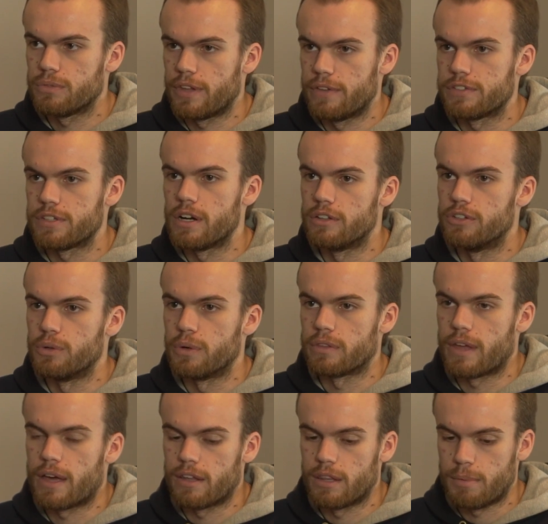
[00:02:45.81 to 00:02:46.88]
They've started doing
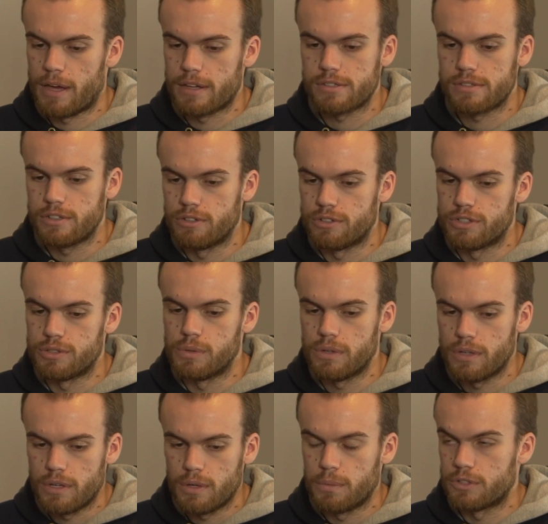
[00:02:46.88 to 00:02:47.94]
that in the past year or two,
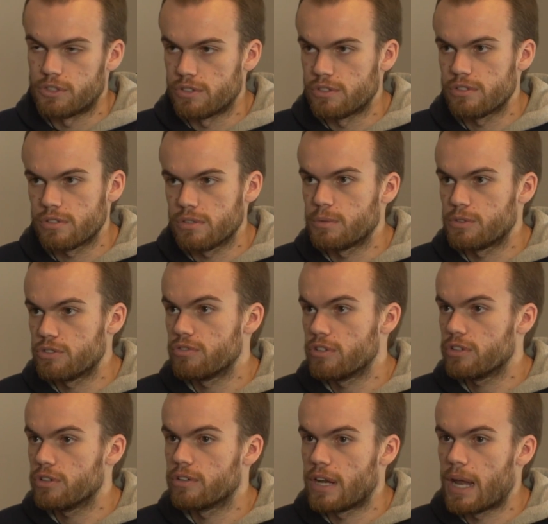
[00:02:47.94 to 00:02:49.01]
which is
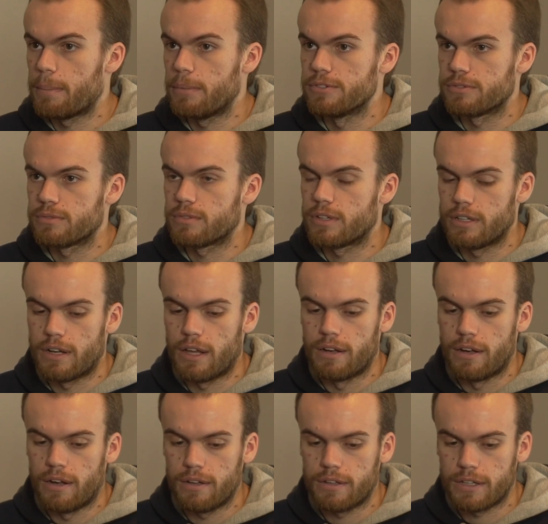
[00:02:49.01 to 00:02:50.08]
really good that Apple's getting
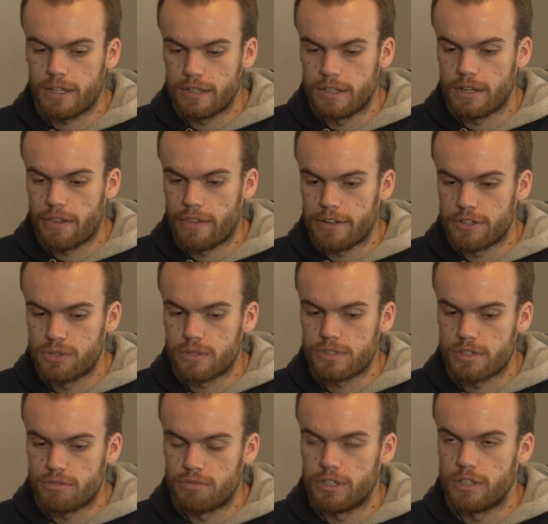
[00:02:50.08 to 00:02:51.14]
in on that too, because
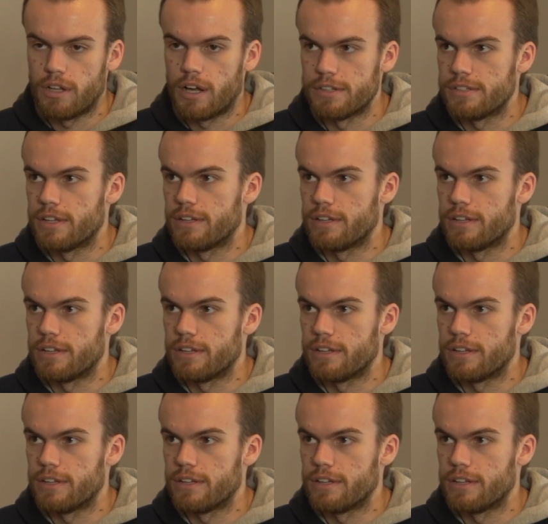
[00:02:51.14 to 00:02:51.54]
they realize